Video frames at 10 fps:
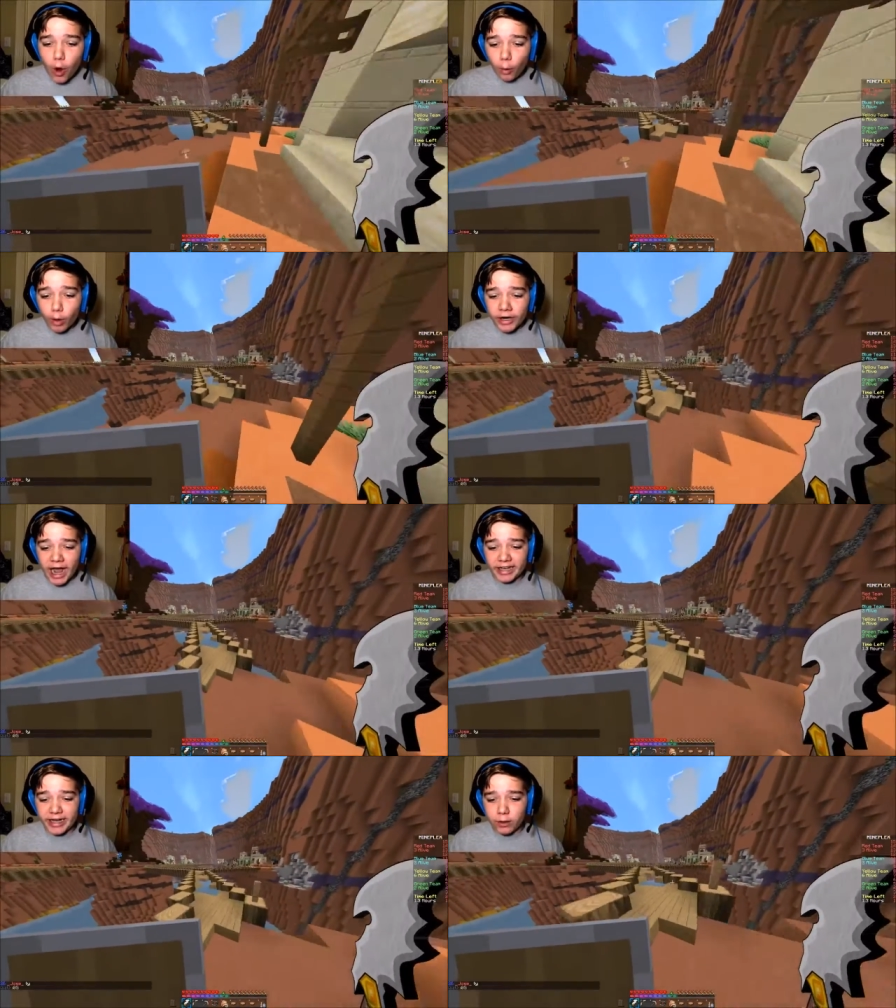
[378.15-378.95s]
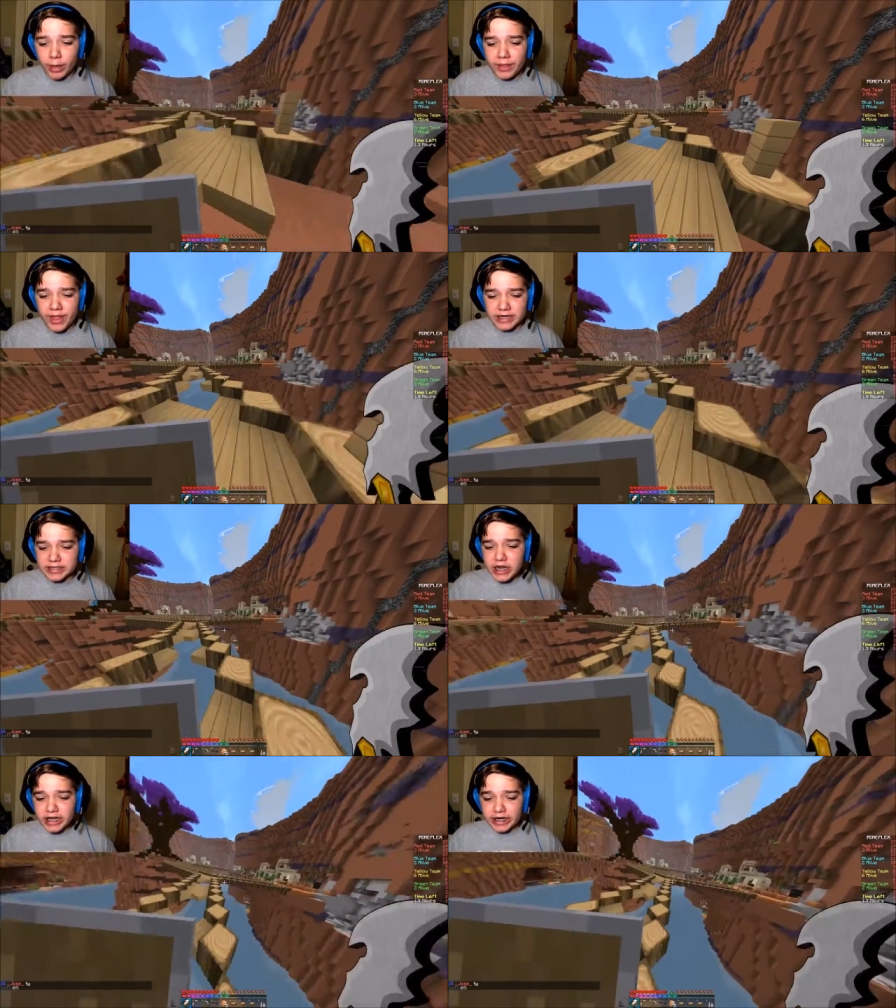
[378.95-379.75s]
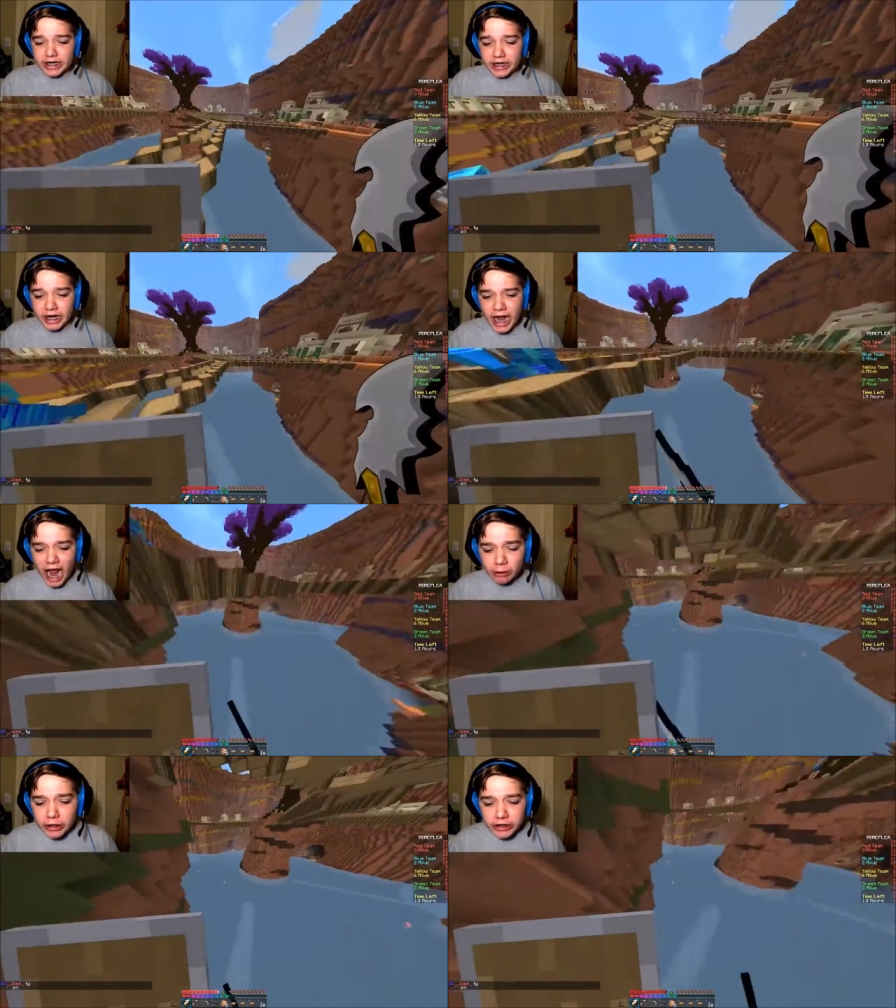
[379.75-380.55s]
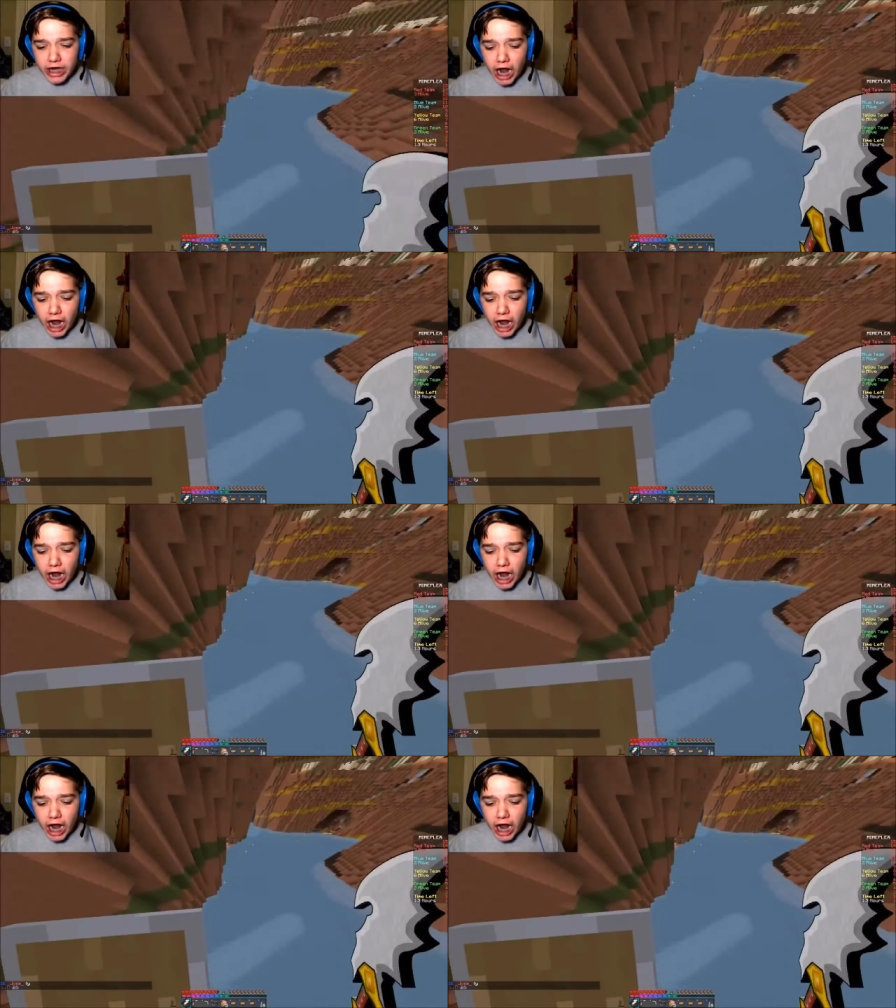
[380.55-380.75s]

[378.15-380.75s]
We're not gonna win this!